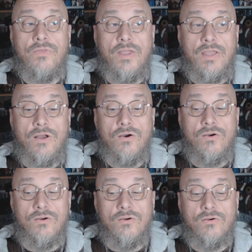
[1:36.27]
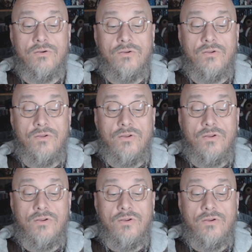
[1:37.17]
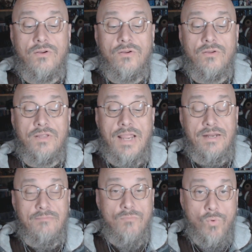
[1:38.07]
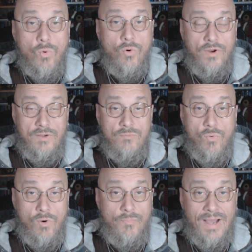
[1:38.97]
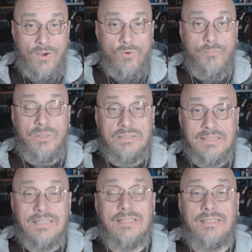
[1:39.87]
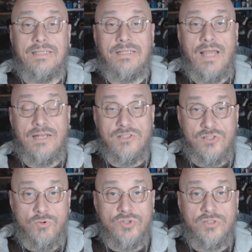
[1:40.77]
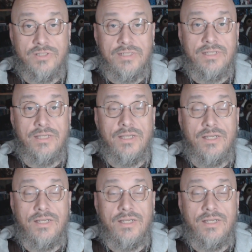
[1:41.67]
They are gaining more and more power politically and socially.